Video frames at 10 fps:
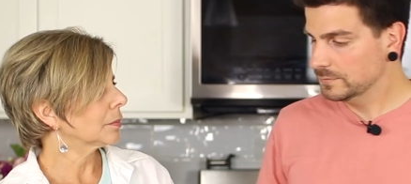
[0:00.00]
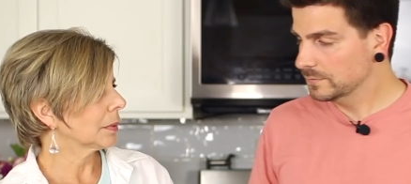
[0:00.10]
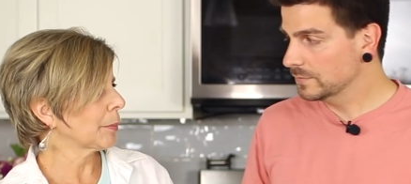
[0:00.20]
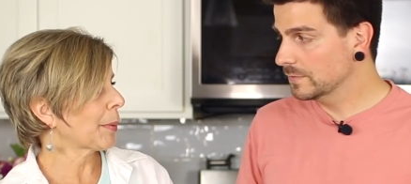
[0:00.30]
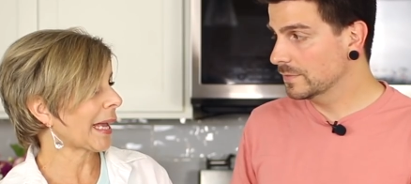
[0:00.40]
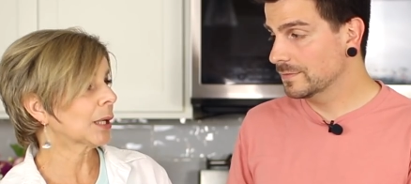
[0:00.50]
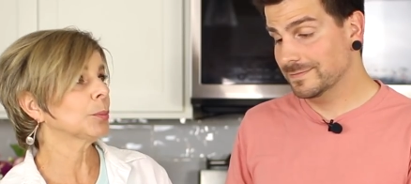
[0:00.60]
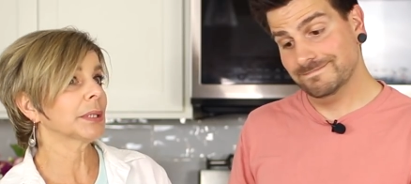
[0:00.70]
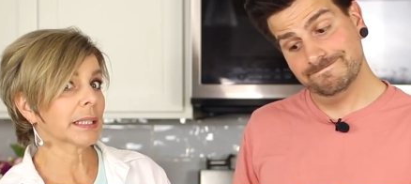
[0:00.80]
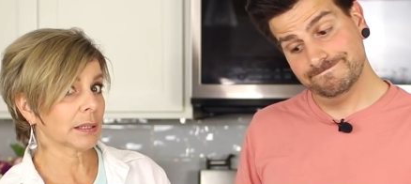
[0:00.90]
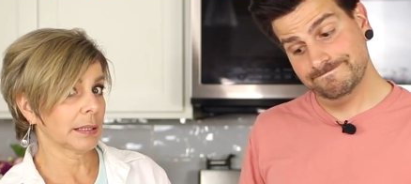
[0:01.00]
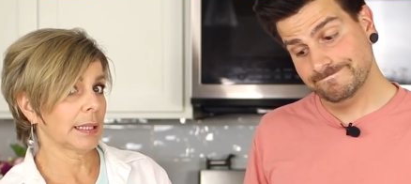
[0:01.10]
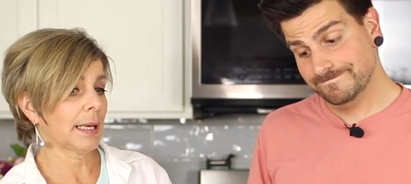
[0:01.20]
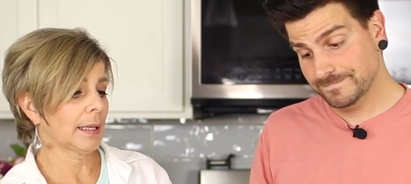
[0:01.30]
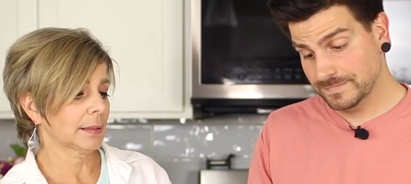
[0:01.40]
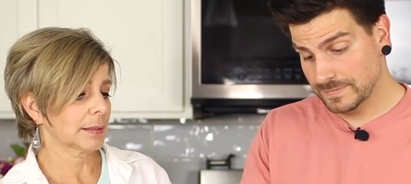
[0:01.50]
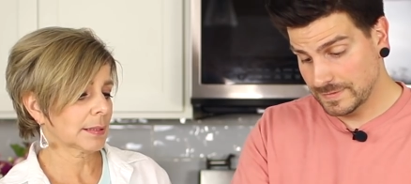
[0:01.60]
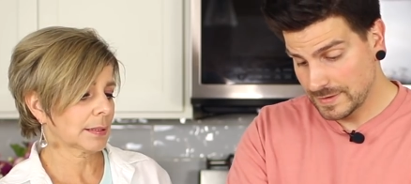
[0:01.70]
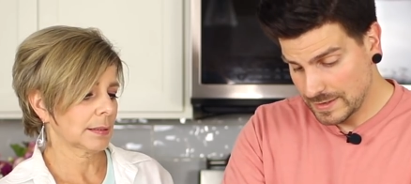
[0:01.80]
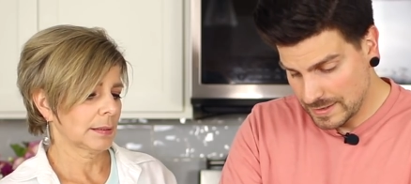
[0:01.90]
Speaker 1: Impeccably clean
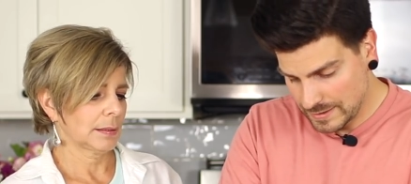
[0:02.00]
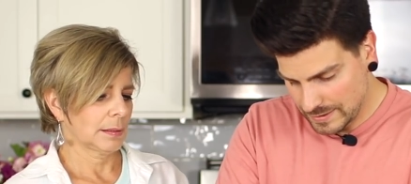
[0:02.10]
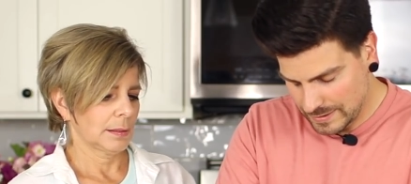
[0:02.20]
hands. Better